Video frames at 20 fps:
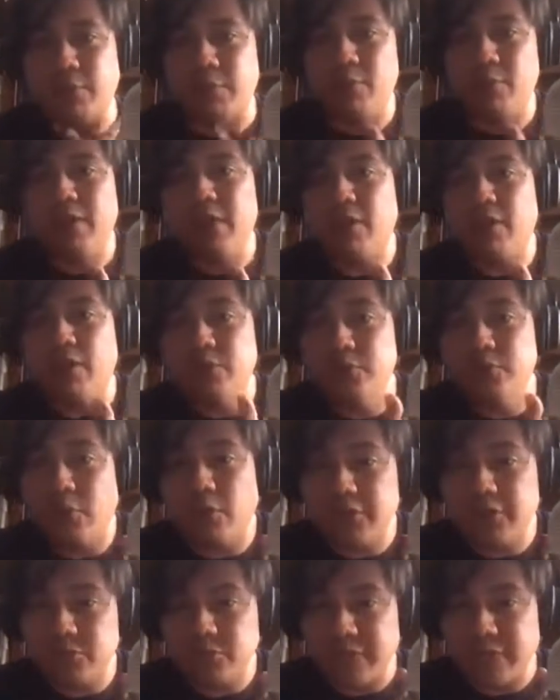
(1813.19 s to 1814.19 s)
We want to go do all
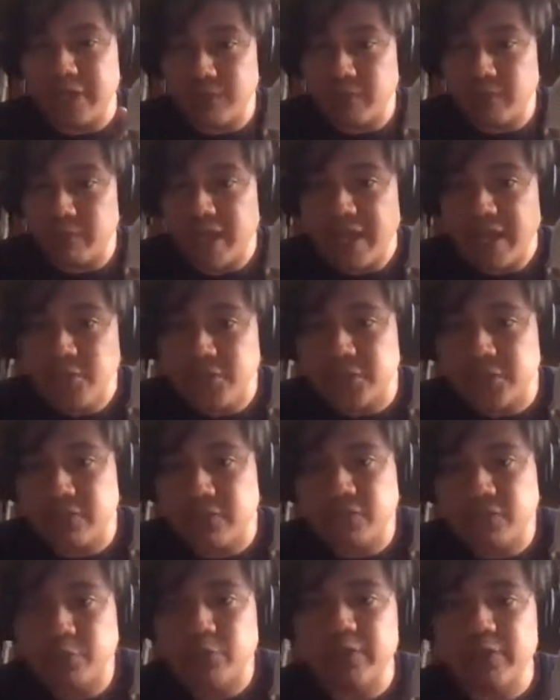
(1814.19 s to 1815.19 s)
these transformations
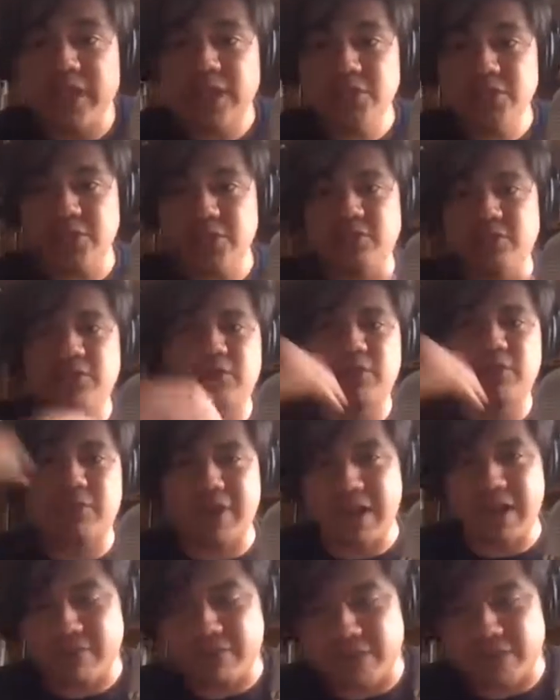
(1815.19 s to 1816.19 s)
from relational to
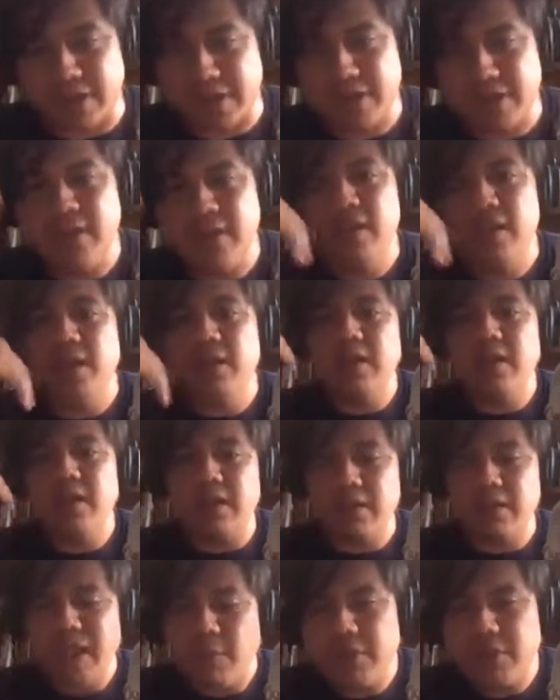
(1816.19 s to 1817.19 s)
graph, right?
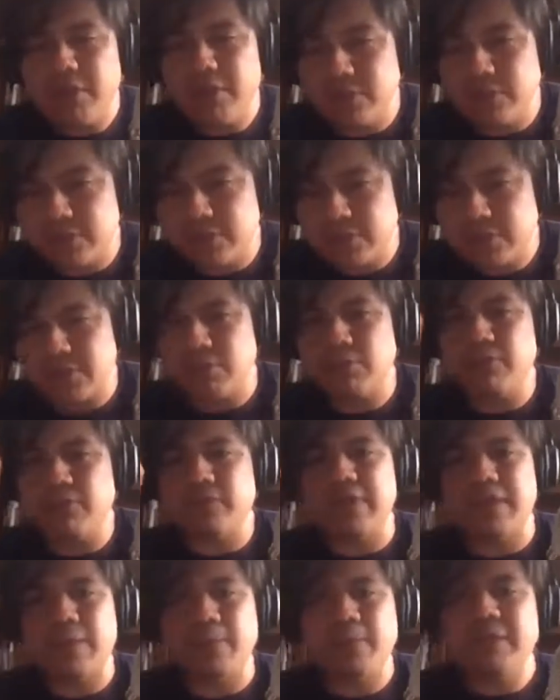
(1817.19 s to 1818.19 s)
And yeah, we could use SQL
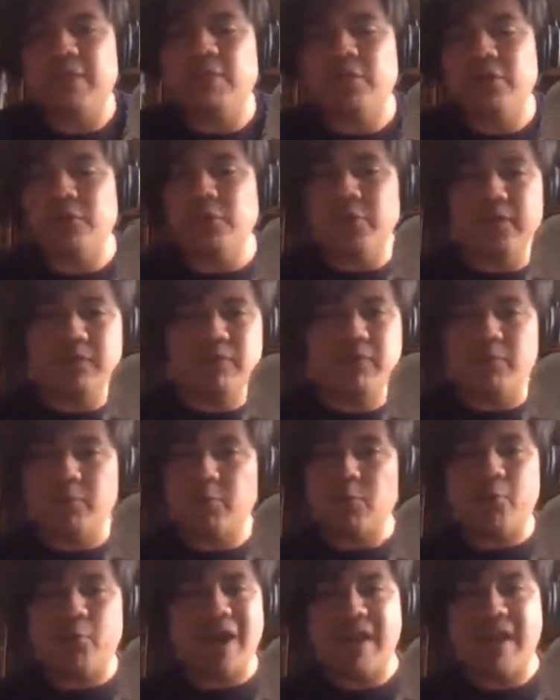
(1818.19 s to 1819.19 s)
for that. But then we're doing
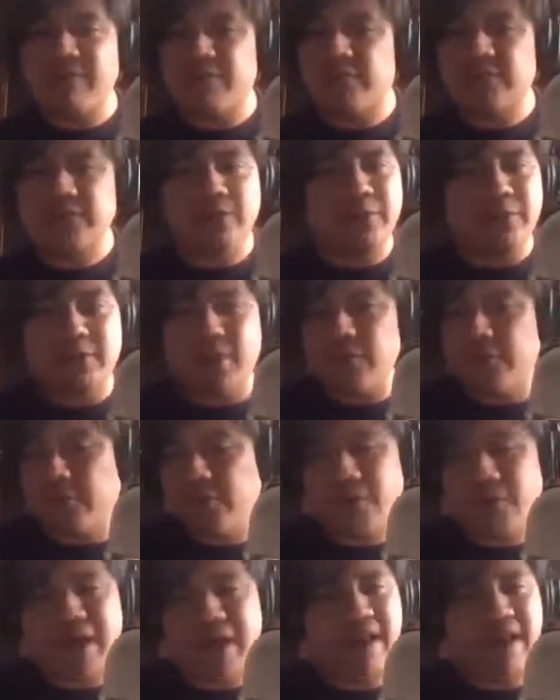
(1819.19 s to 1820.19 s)
from graphs to another
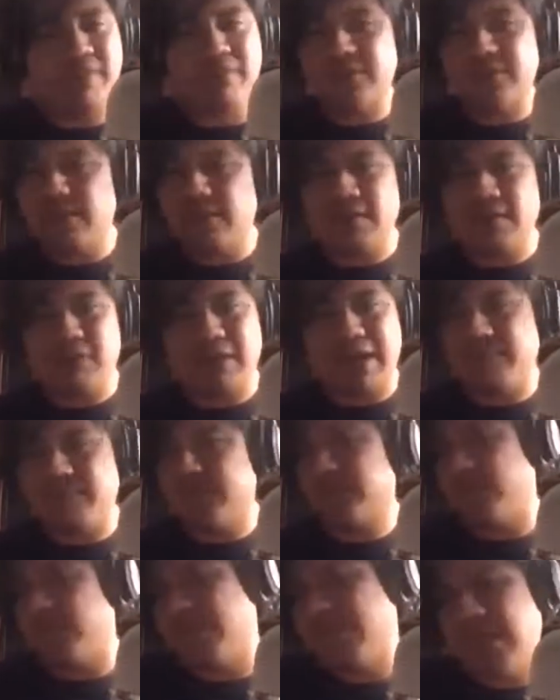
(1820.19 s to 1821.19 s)
graphs, and then graphs
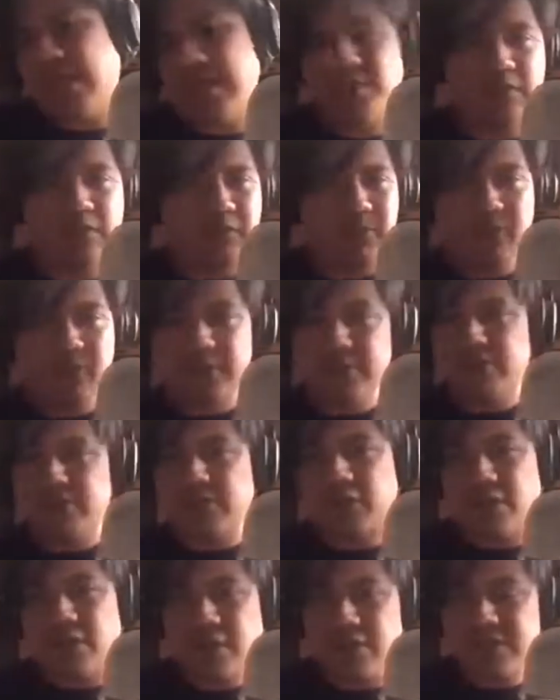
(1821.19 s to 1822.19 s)
to relational. We're
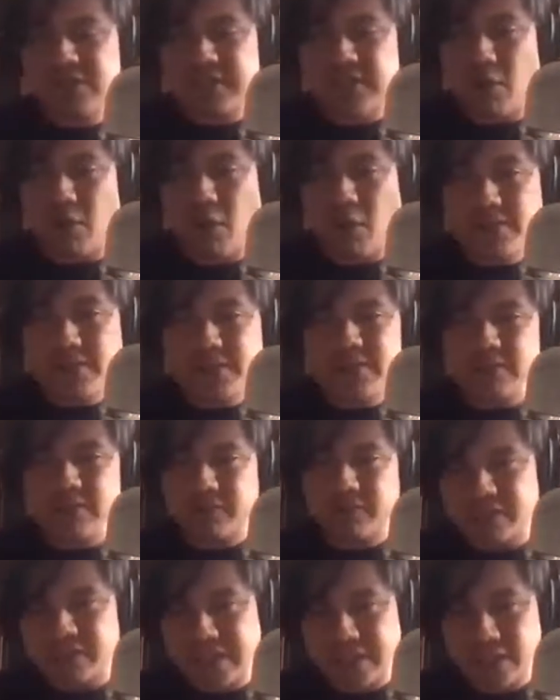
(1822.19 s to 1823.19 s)
starting to see all these
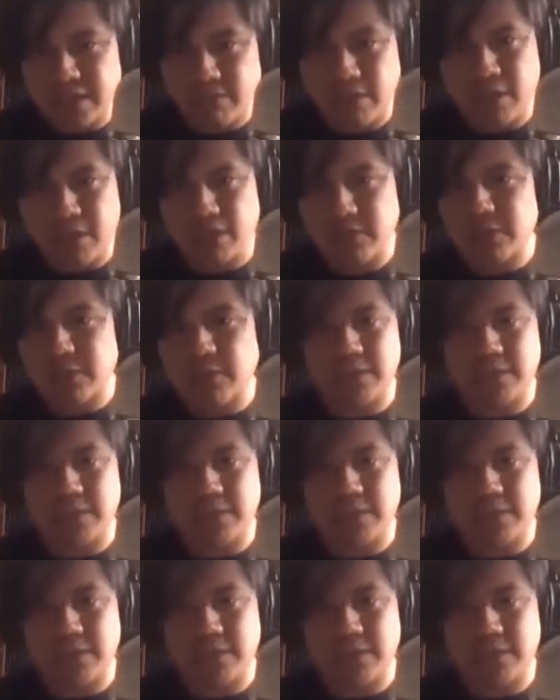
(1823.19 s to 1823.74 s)
different data models.